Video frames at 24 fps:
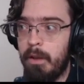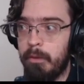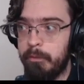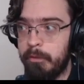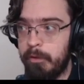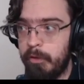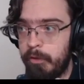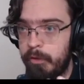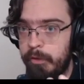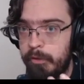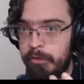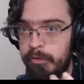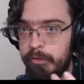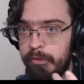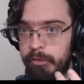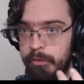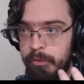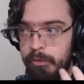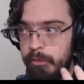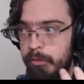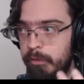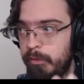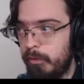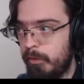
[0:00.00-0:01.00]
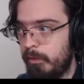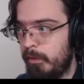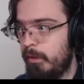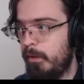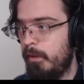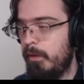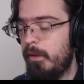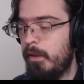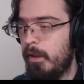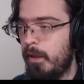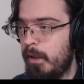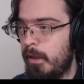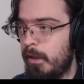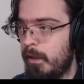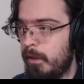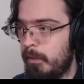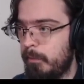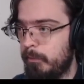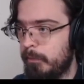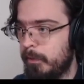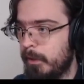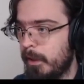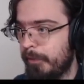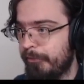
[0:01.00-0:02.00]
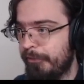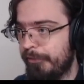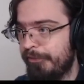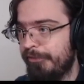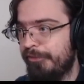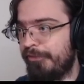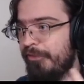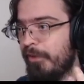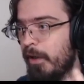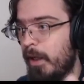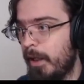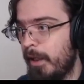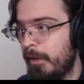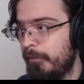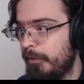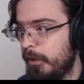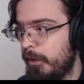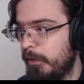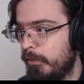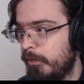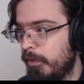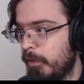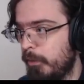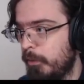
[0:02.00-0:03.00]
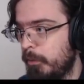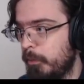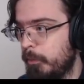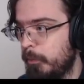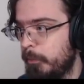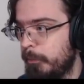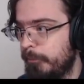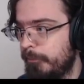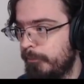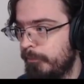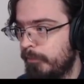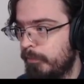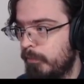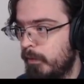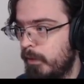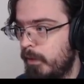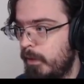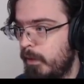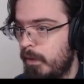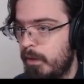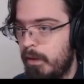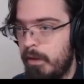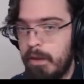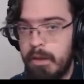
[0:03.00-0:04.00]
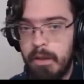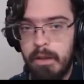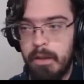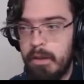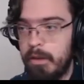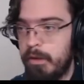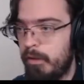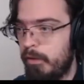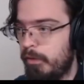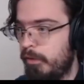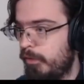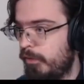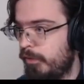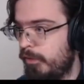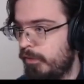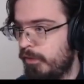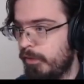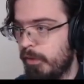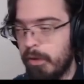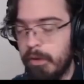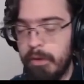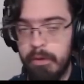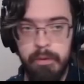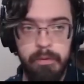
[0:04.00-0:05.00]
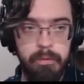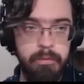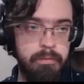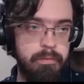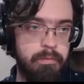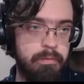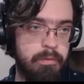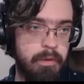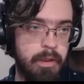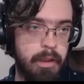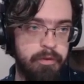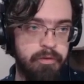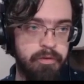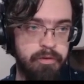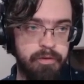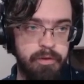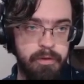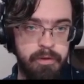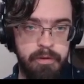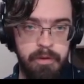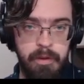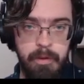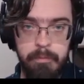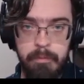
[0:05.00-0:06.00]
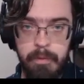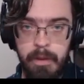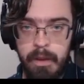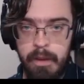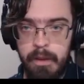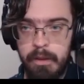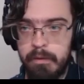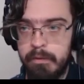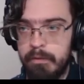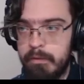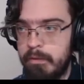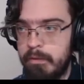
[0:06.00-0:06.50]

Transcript: I'm going to cover 5 in total. So I just need to get my